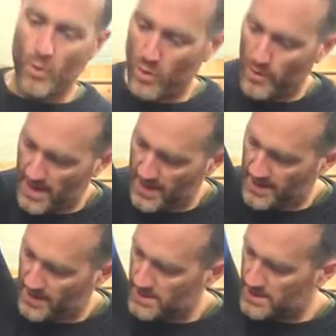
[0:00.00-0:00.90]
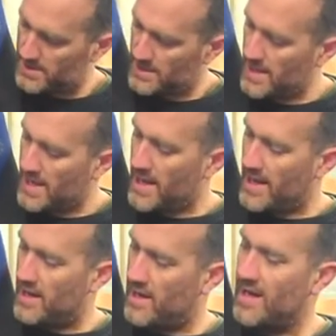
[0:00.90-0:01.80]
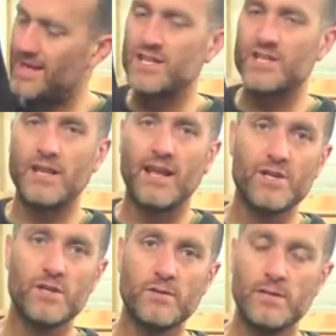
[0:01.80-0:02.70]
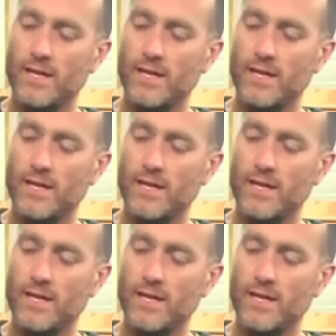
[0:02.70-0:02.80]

more thickness and insulation,